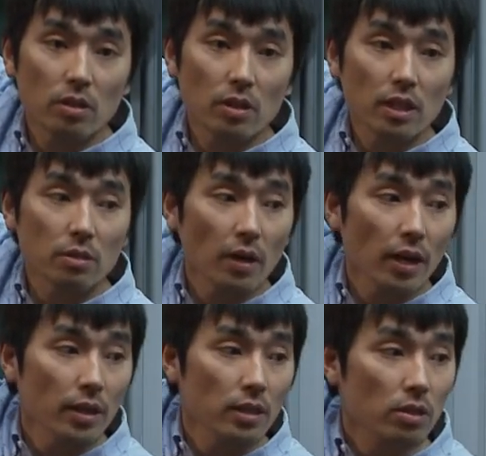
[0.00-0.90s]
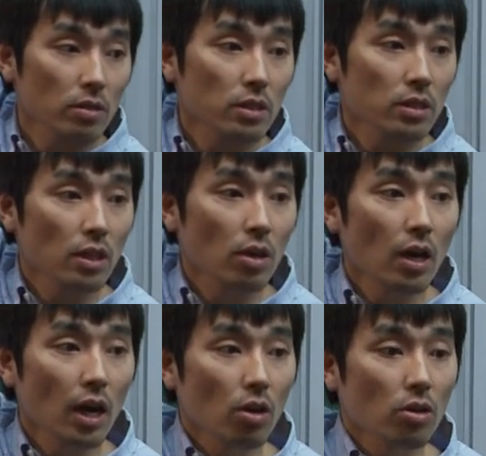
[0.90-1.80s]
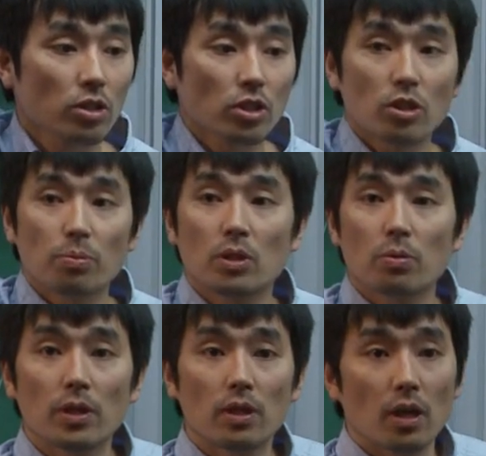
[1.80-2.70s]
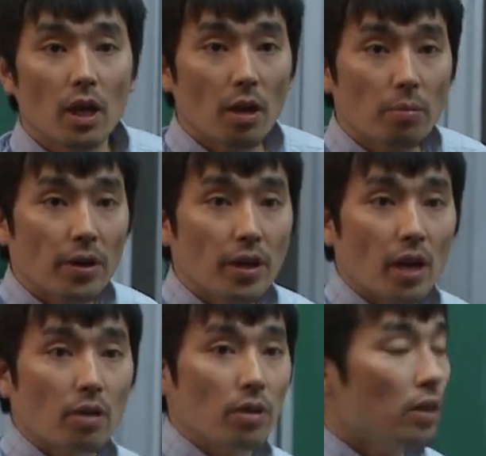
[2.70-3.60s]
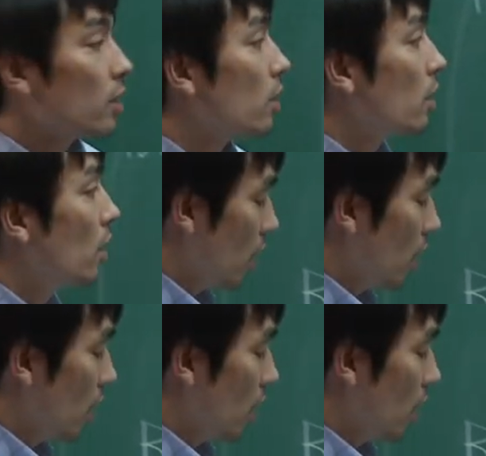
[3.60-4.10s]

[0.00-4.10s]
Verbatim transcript: So that's why so there's a, a conjecture between brane category and the